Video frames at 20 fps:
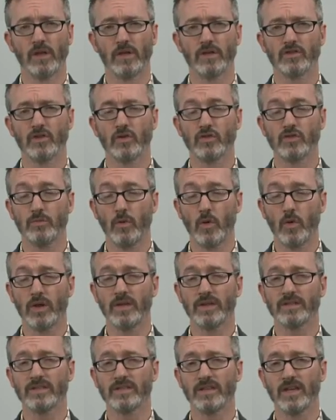so
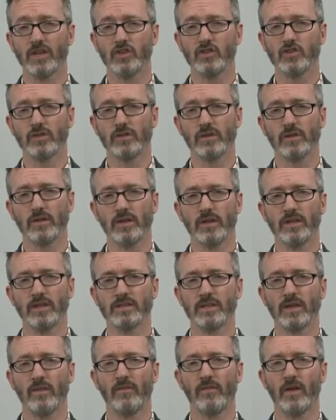smoking cessation
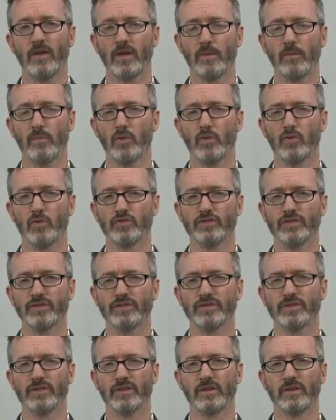is very important.